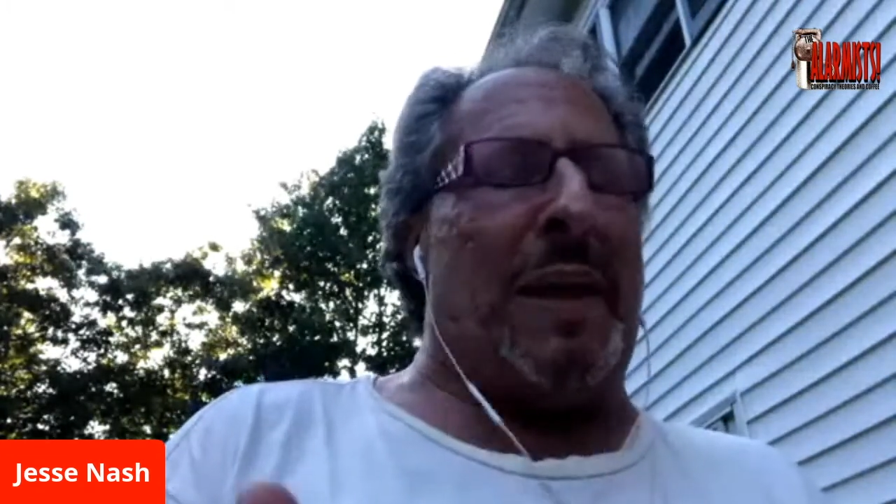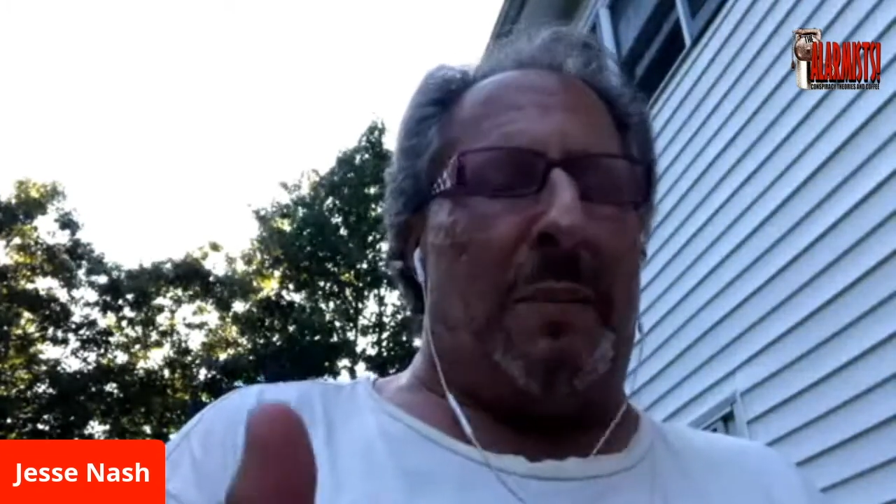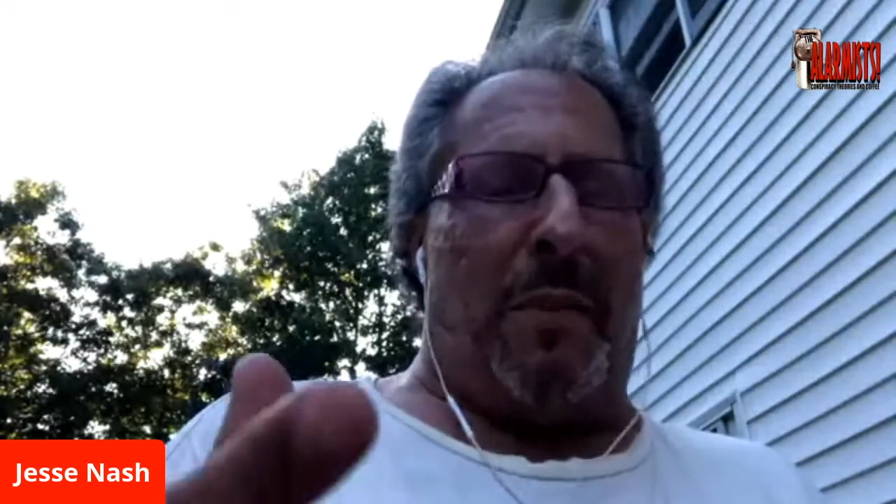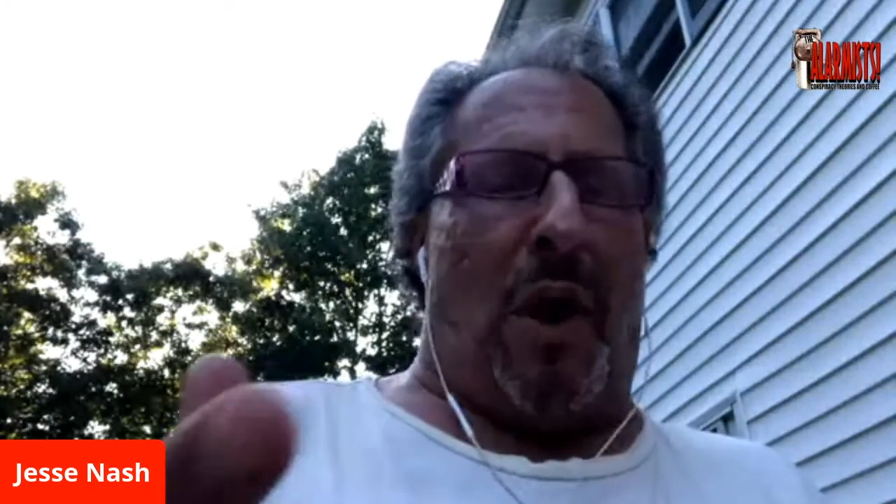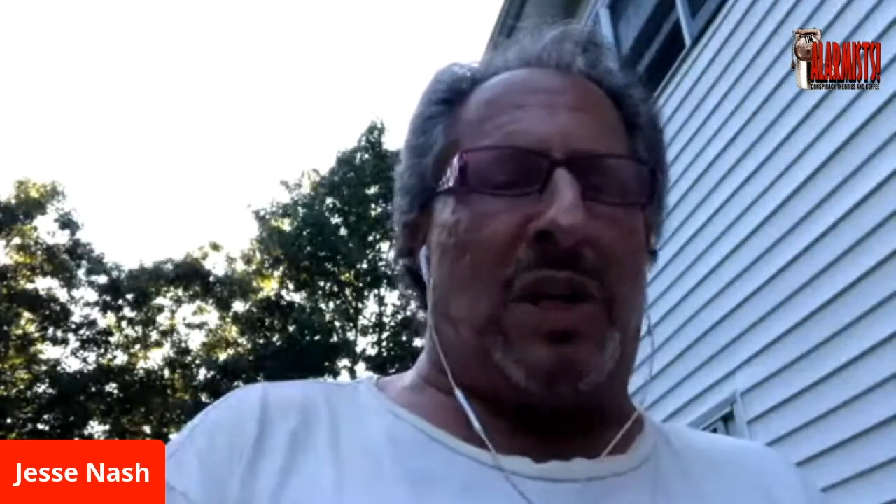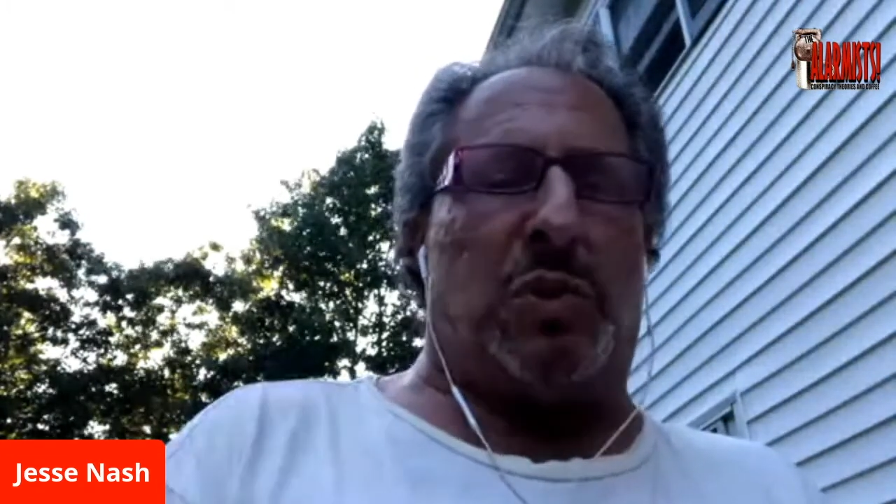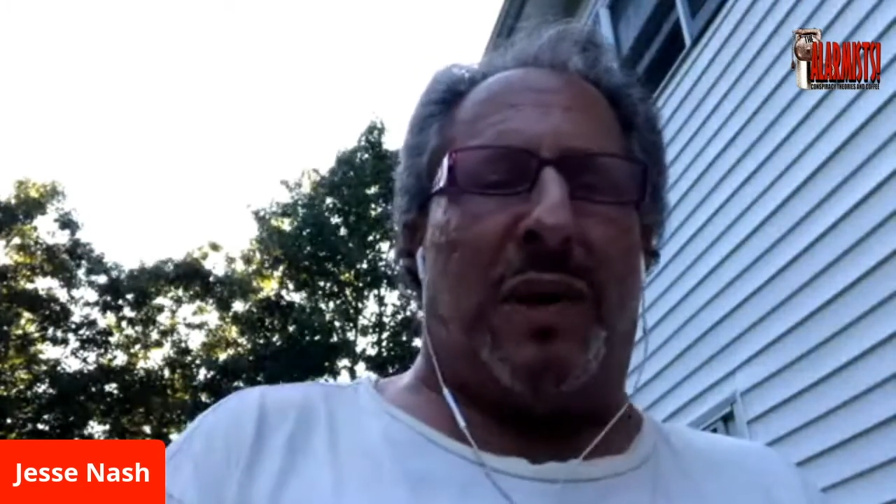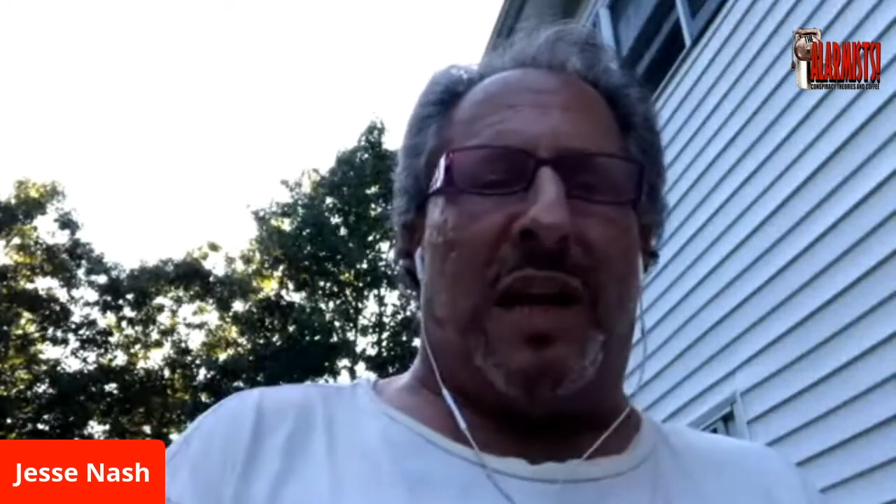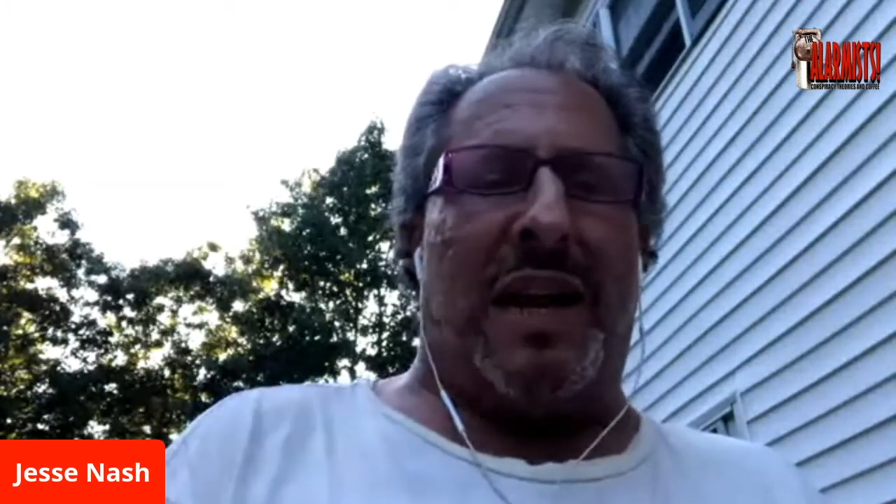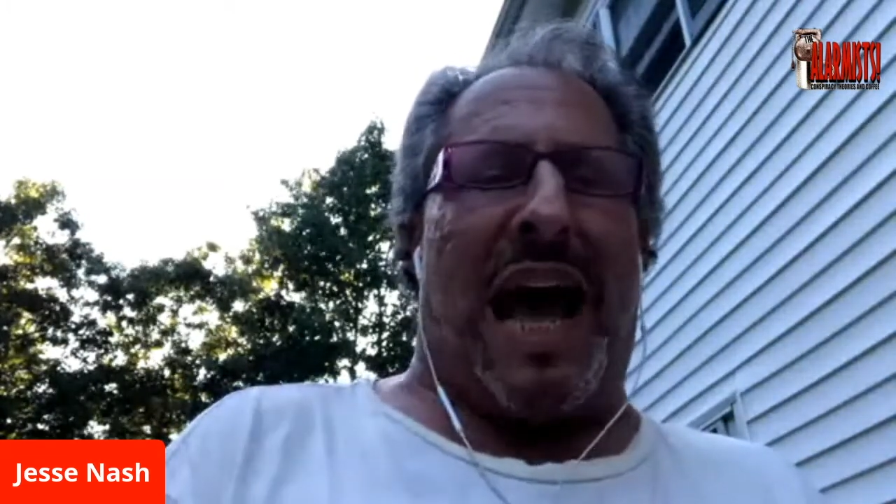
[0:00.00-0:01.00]
in March,
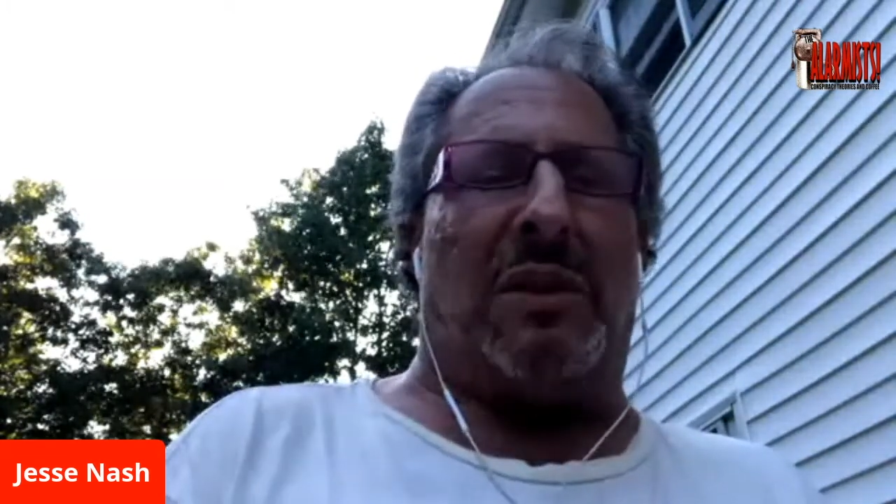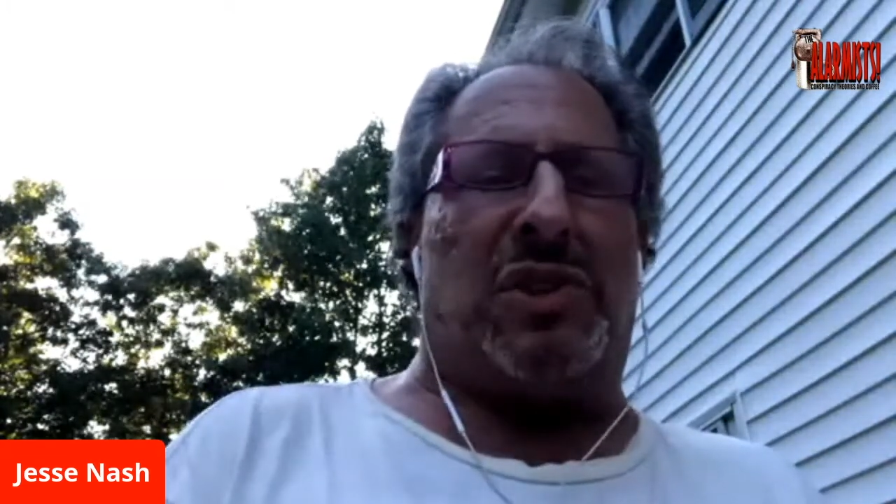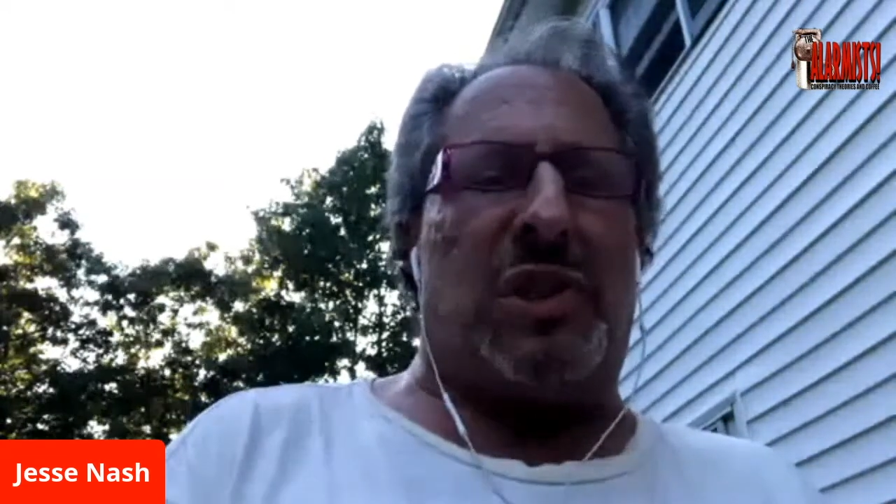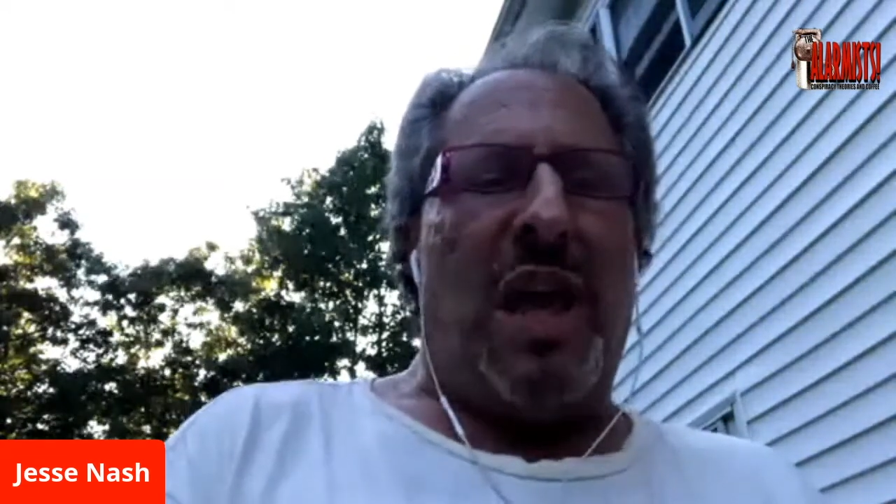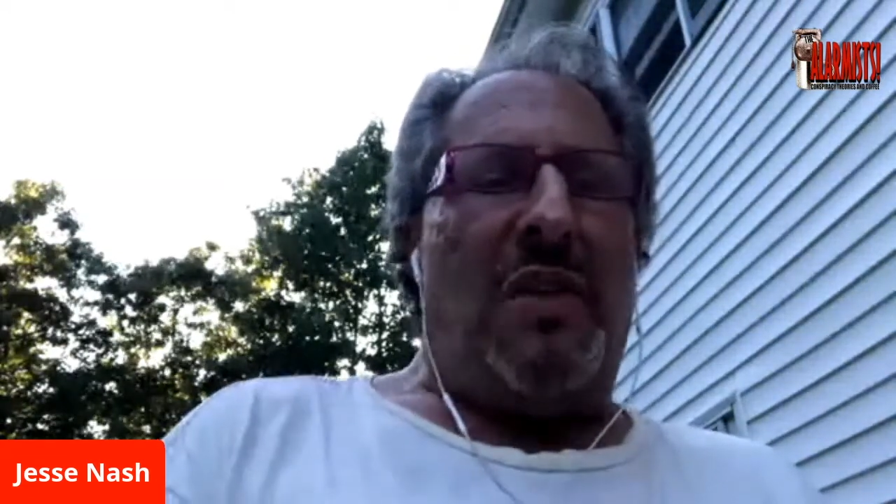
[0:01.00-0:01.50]
when he announced